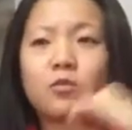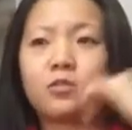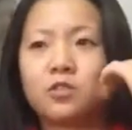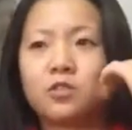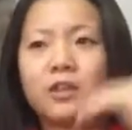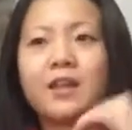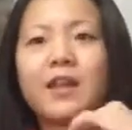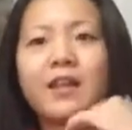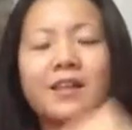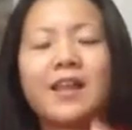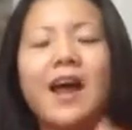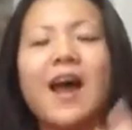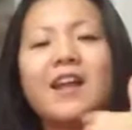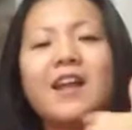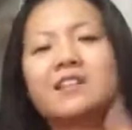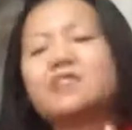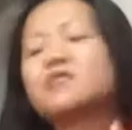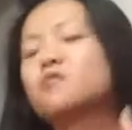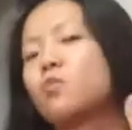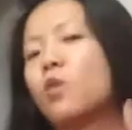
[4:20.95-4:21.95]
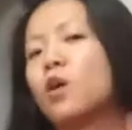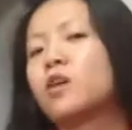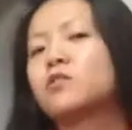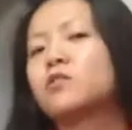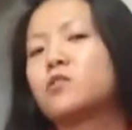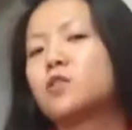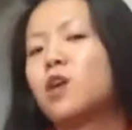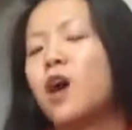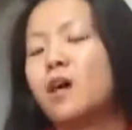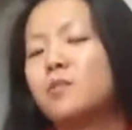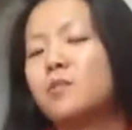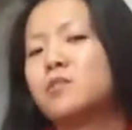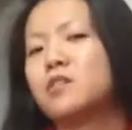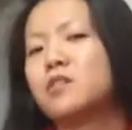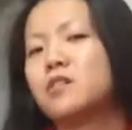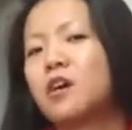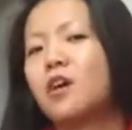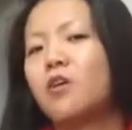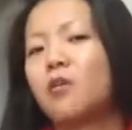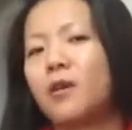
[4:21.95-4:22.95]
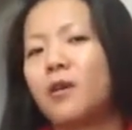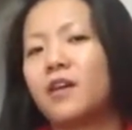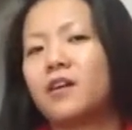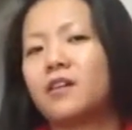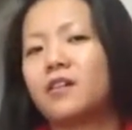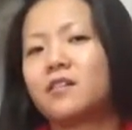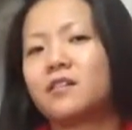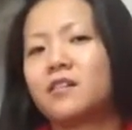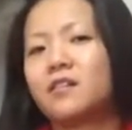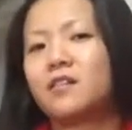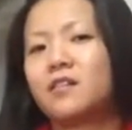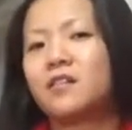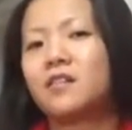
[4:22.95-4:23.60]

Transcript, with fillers: Would, like, that's what got me going.